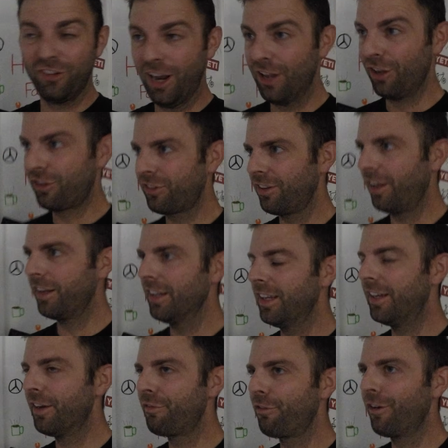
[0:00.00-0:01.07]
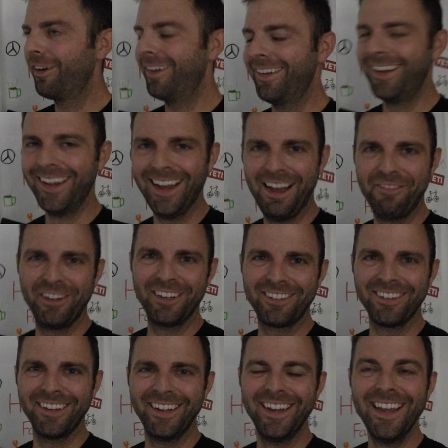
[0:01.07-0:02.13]
I look slightly different,
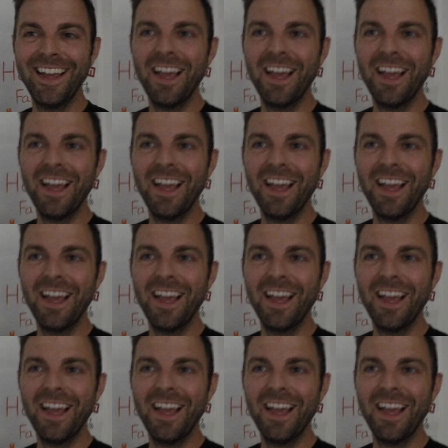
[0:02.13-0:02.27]
obviously,